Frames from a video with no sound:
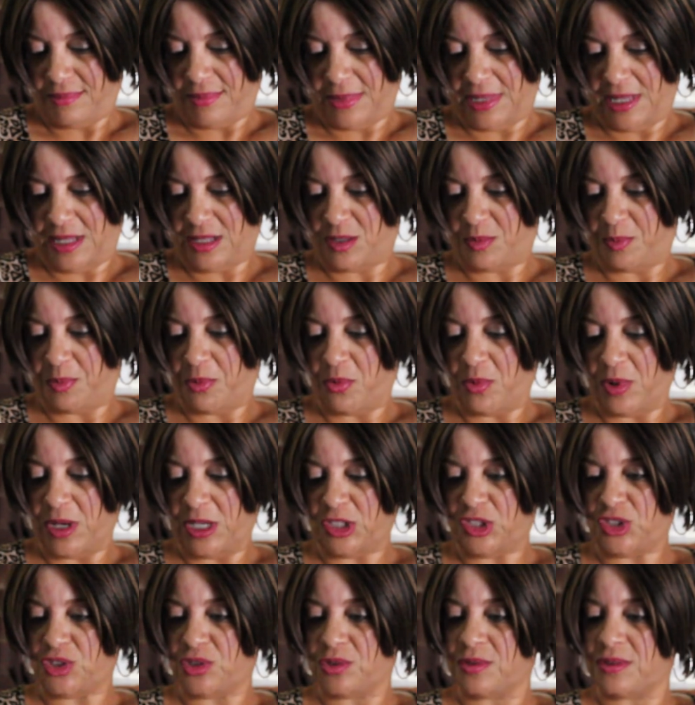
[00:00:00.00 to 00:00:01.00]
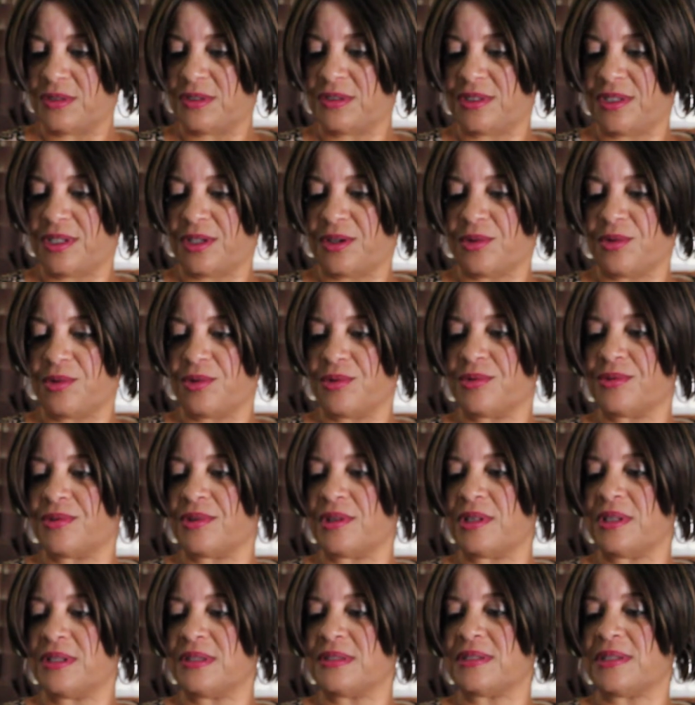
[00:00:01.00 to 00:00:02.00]
inspirational stickers.
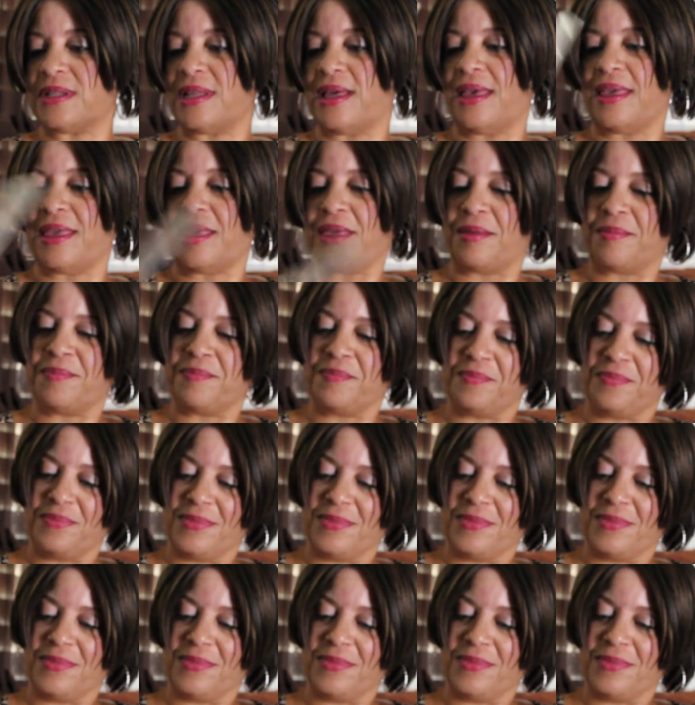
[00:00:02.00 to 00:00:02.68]
It looks like it.